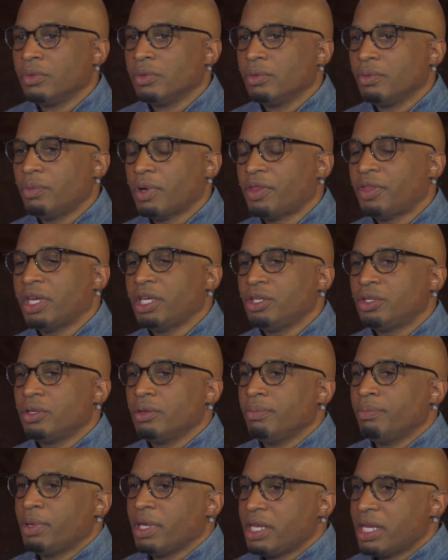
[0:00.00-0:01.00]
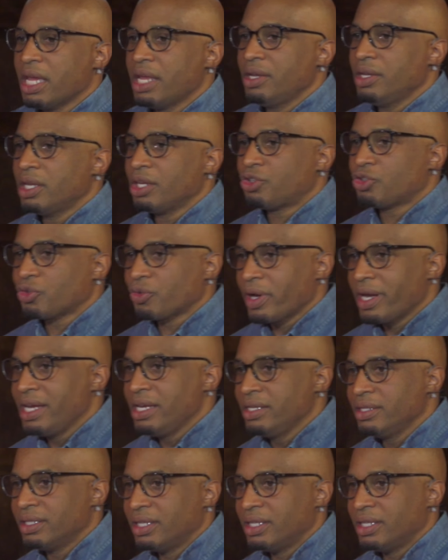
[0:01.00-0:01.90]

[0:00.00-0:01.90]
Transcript: where they began to train